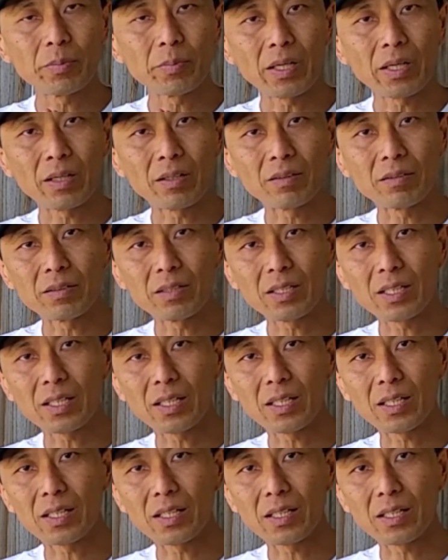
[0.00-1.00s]
about
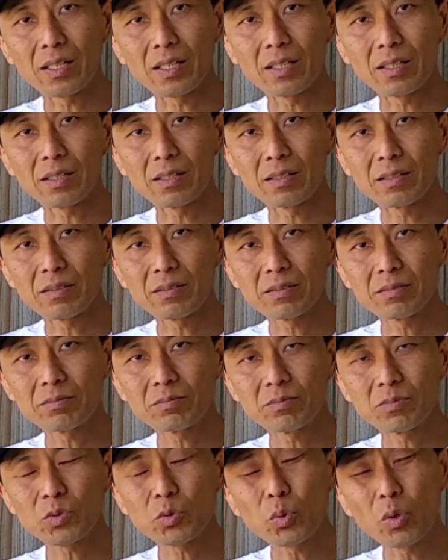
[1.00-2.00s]

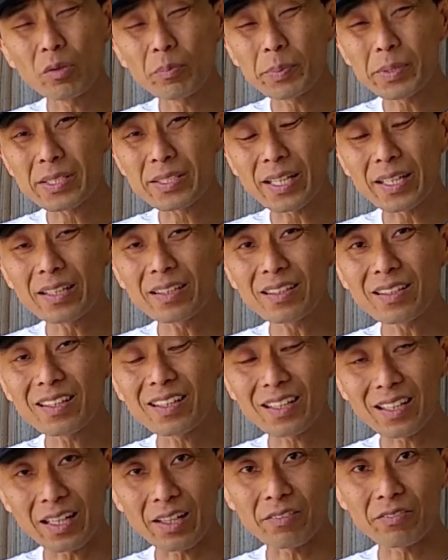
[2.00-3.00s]
12%
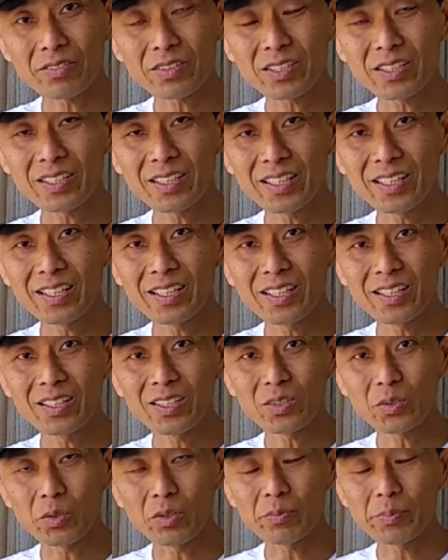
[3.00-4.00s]
left,
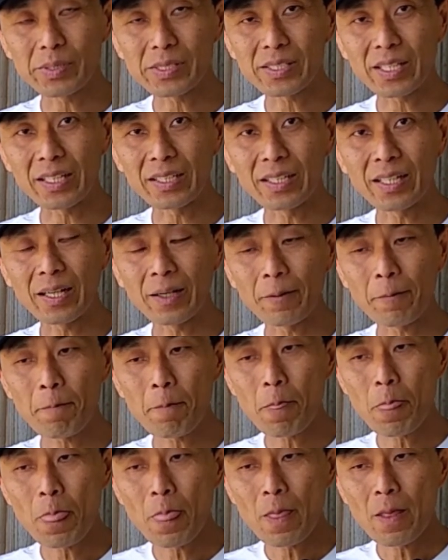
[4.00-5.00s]
12% now.
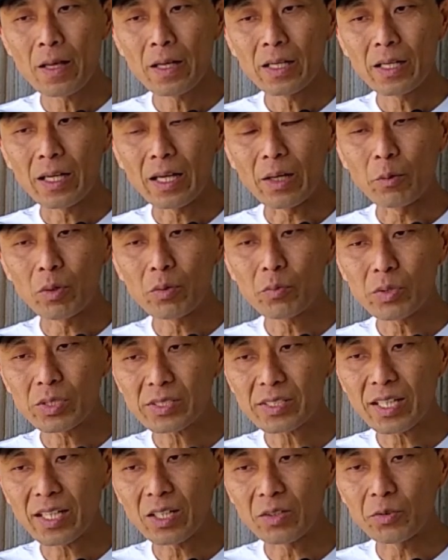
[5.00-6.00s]
And when we
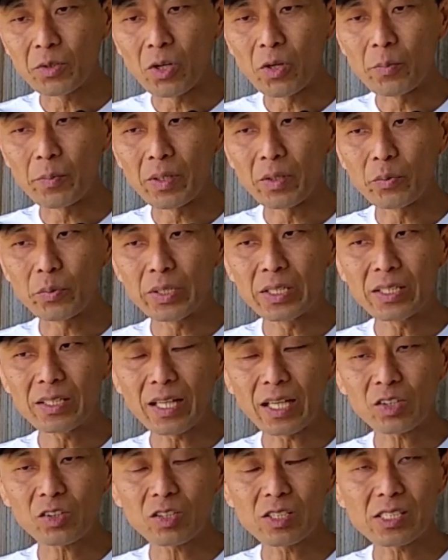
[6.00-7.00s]
stay at Aroma, we
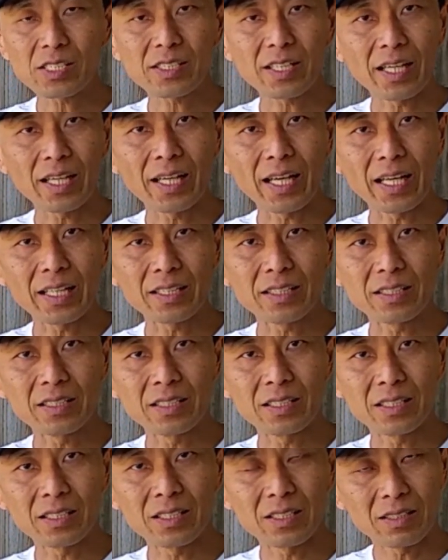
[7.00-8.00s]
didn't actually stay at
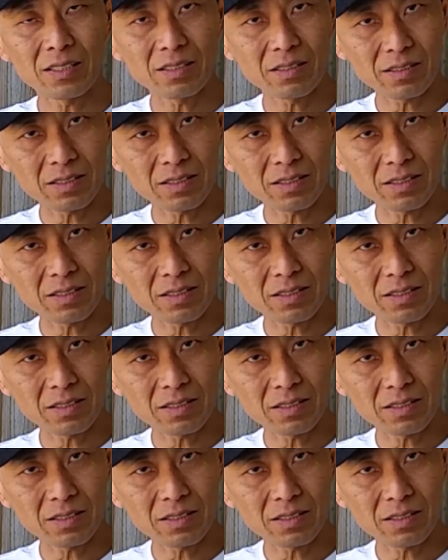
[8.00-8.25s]
the